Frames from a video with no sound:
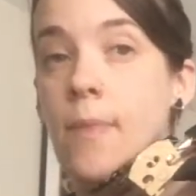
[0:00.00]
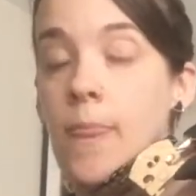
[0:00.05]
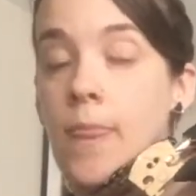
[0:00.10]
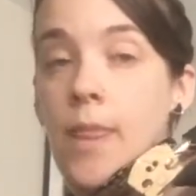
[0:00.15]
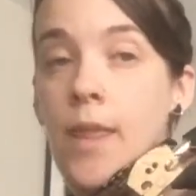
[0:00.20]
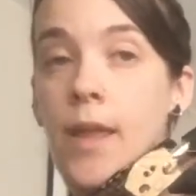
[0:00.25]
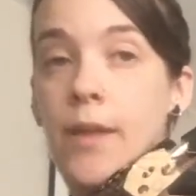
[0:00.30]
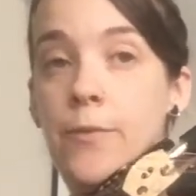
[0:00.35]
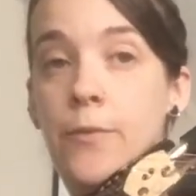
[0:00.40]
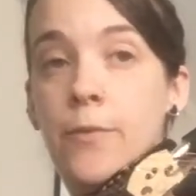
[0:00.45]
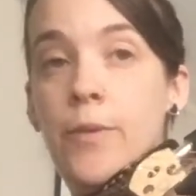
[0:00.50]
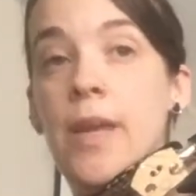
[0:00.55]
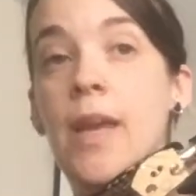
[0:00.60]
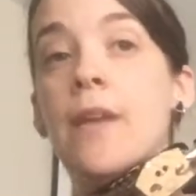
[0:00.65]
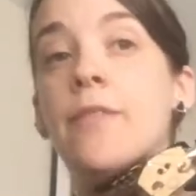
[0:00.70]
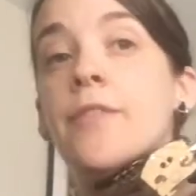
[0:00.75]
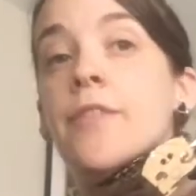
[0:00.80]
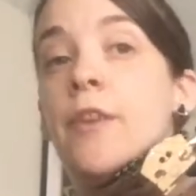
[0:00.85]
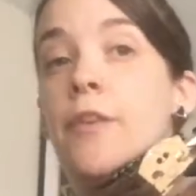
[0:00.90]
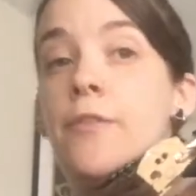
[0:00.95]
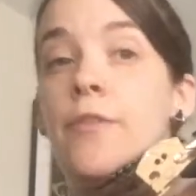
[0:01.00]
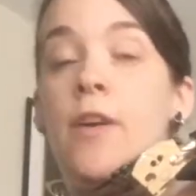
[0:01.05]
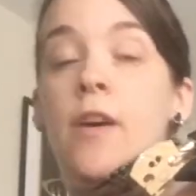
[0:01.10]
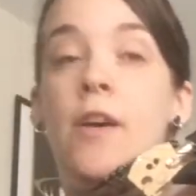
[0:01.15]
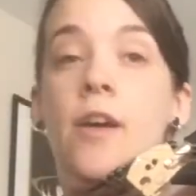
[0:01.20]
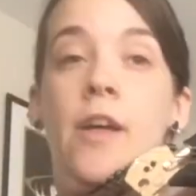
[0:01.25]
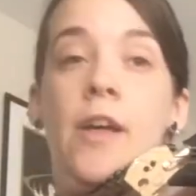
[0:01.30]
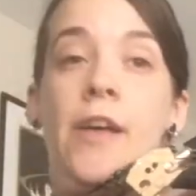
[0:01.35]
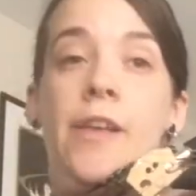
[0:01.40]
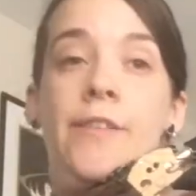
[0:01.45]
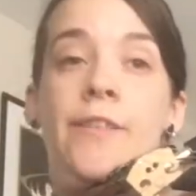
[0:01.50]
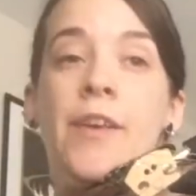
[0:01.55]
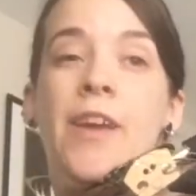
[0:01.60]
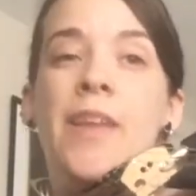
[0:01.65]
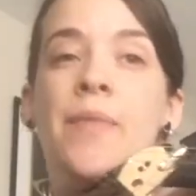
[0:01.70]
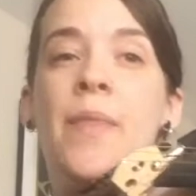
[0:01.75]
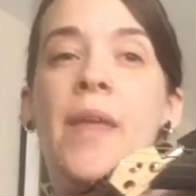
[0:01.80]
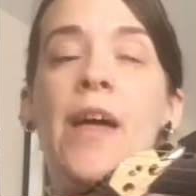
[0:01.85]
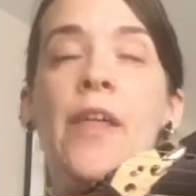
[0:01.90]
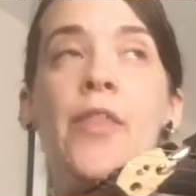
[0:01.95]
That's what we have so far. So
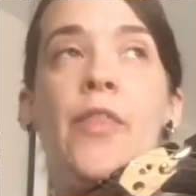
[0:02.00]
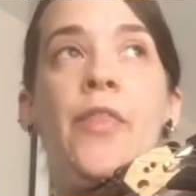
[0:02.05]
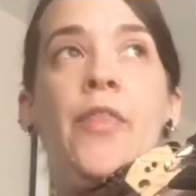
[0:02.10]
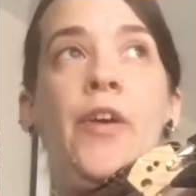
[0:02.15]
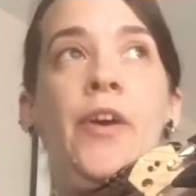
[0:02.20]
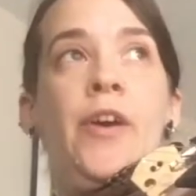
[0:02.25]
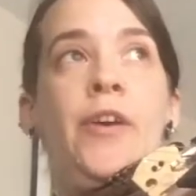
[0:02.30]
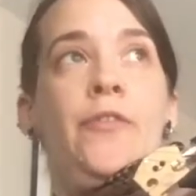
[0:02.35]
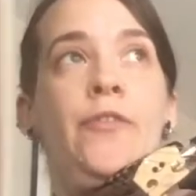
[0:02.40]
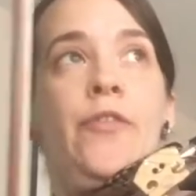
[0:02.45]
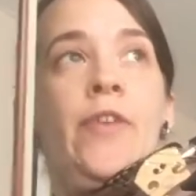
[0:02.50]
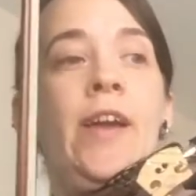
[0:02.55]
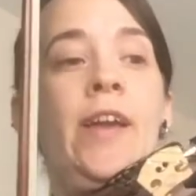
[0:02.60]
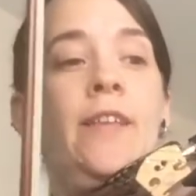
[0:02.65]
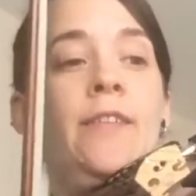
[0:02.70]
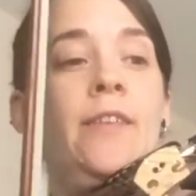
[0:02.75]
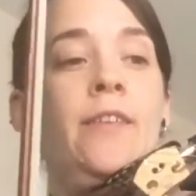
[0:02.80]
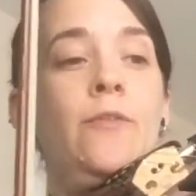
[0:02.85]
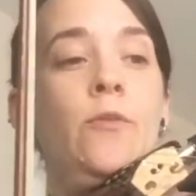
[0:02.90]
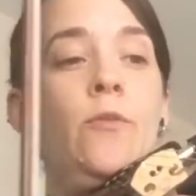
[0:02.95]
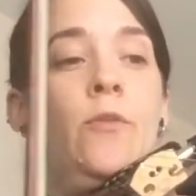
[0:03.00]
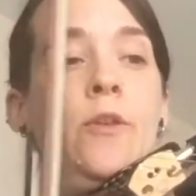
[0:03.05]
in that third phrase, it's all